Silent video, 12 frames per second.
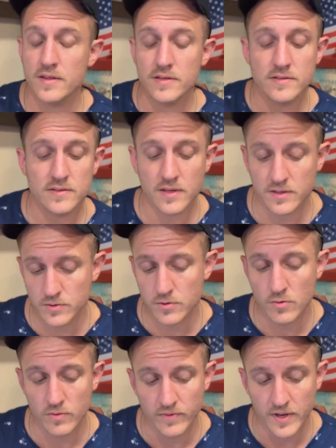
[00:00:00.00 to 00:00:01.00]
This is like
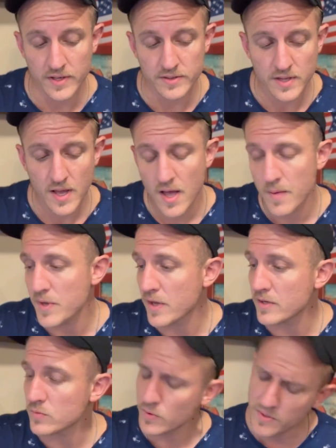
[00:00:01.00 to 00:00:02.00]
true advice,
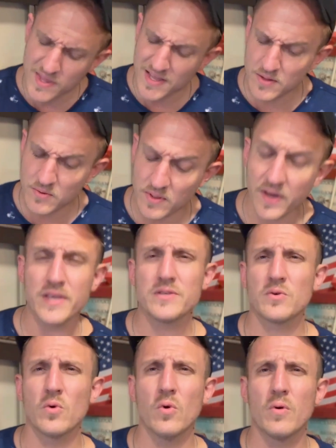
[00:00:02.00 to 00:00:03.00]
because what do they do in high
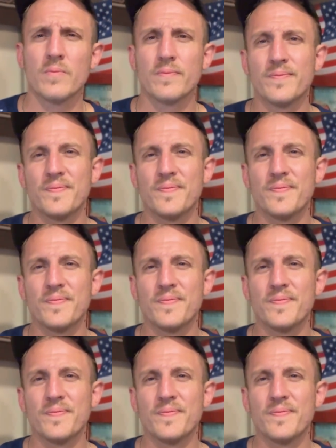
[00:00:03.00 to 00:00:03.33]
school?